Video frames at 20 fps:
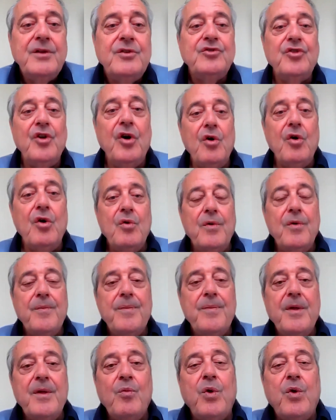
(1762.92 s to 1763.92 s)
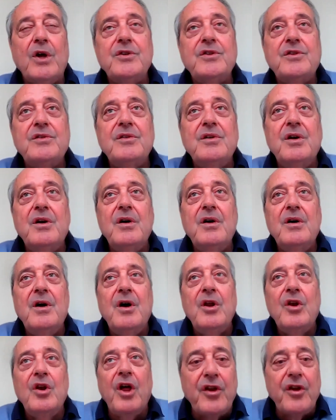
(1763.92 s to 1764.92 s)
So what
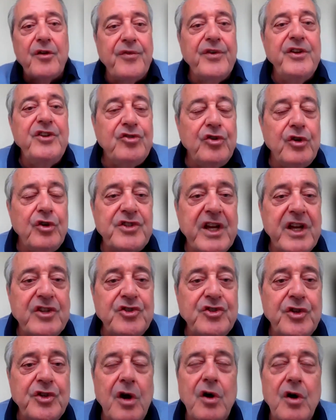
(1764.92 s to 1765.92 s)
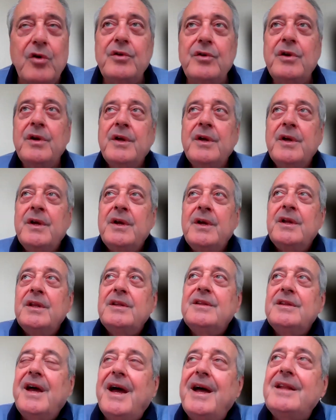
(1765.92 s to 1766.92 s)
a lot of research has shown
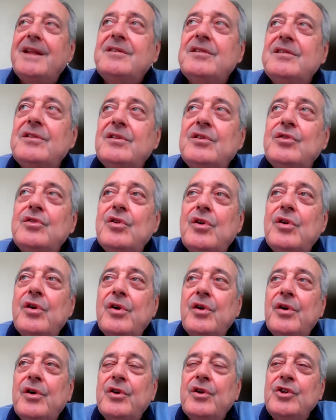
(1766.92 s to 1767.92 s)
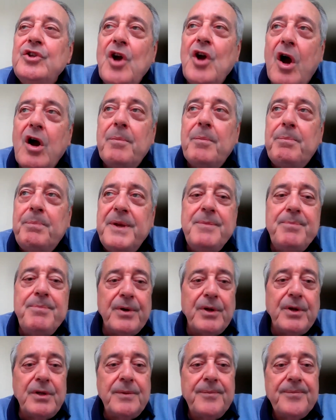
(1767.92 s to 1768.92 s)
that young
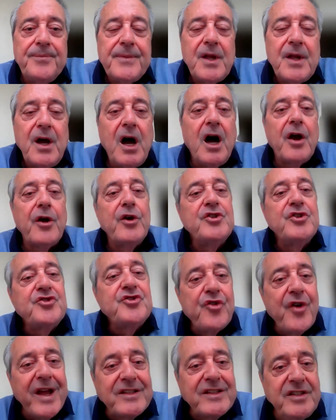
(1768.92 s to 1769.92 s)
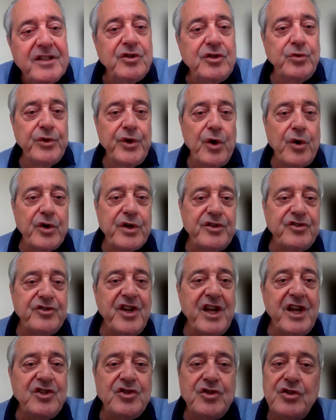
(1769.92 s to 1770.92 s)
people are attracted to an
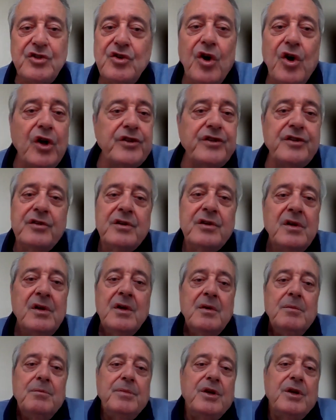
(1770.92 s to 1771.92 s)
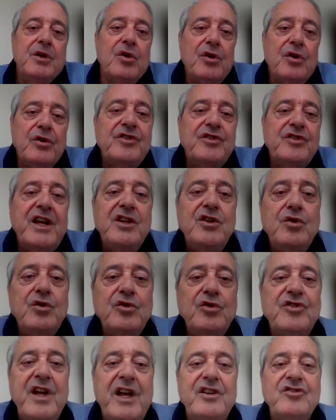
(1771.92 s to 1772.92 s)
organization, not because they
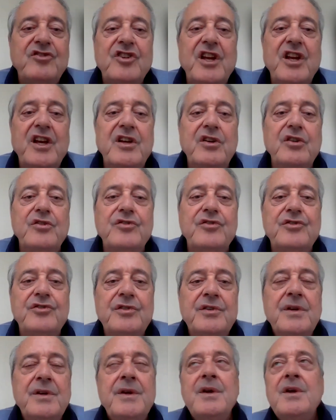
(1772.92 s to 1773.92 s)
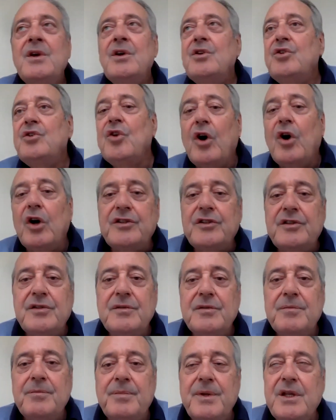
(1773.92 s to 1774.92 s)
use their skills, not
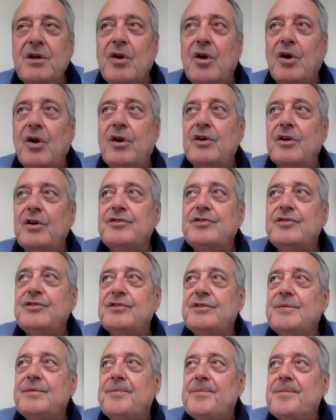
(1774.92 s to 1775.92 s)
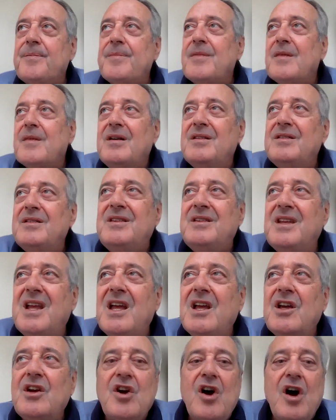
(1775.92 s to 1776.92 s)
because
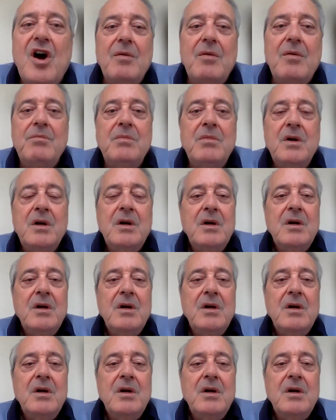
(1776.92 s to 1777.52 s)
the income,